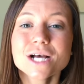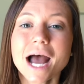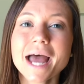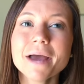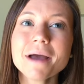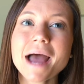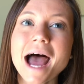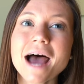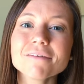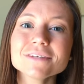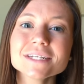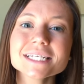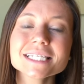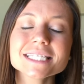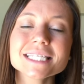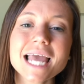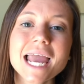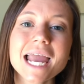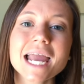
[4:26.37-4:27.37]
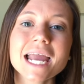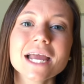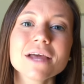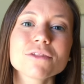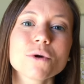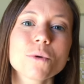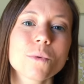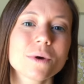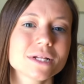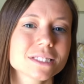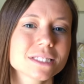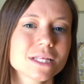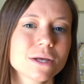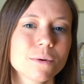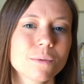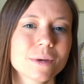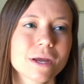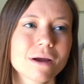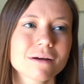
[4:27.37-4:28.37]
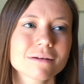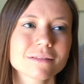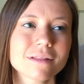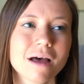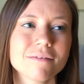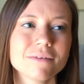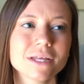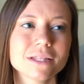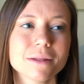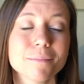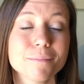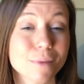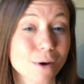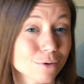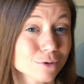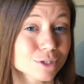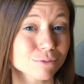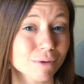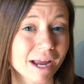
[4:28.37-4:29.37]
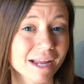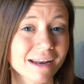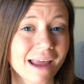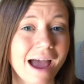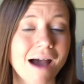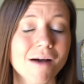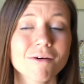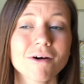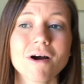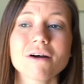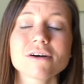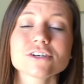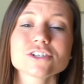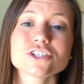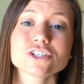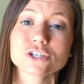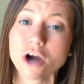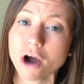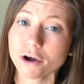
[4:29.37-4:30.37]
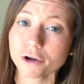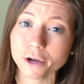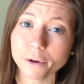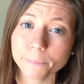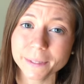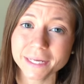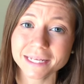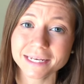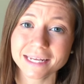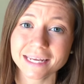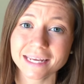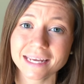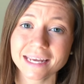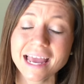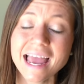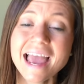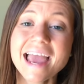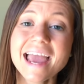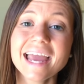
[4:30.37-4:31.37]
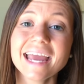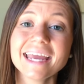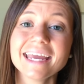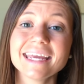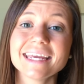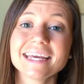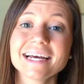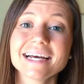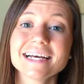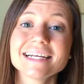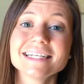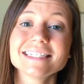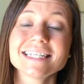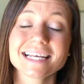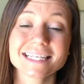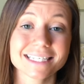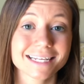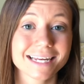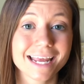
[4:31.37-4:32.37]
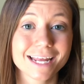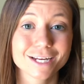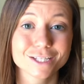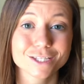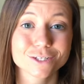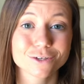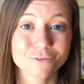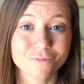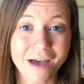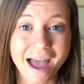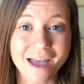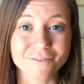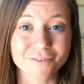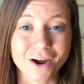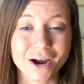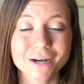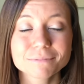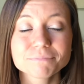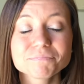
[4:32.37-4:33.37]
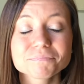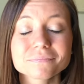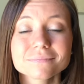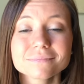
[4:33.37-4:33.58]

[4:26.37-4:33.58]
I have to say the ones that we are loving the most right now are Chicago PD and Designated Survivor.